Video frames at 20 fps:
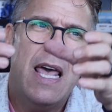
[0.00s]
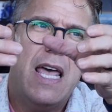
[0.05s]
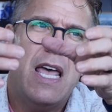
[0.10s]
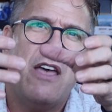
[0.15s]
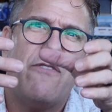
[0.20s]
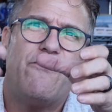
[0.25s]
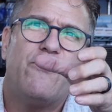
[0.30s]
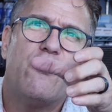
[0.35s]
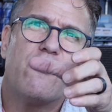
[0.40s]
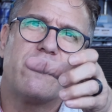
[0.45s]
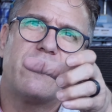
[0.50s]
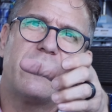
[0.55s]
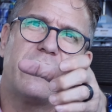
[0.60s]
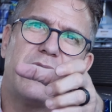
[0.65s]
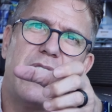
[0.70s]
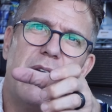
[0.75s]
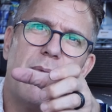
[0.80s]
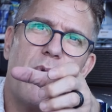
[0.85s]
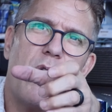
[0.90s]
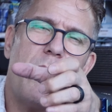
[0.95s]
If your
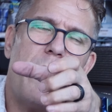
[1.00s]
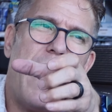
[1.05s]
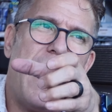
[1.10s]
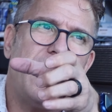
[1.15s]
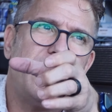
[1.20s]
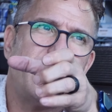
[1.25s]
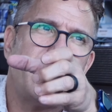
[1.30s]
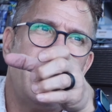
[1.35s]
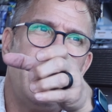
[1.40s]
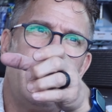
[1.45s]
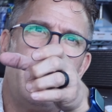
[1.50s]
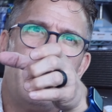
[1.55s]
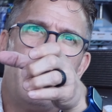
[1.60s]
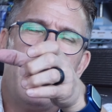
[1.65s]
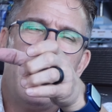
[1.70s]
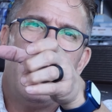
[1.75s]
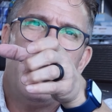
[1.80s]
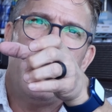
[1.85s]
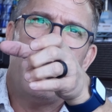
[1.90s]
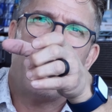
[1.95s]
skimmer basket,
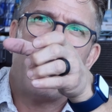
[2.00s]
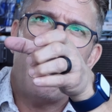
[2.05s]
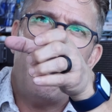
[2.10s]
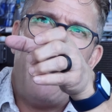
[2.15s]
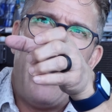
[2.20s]
if the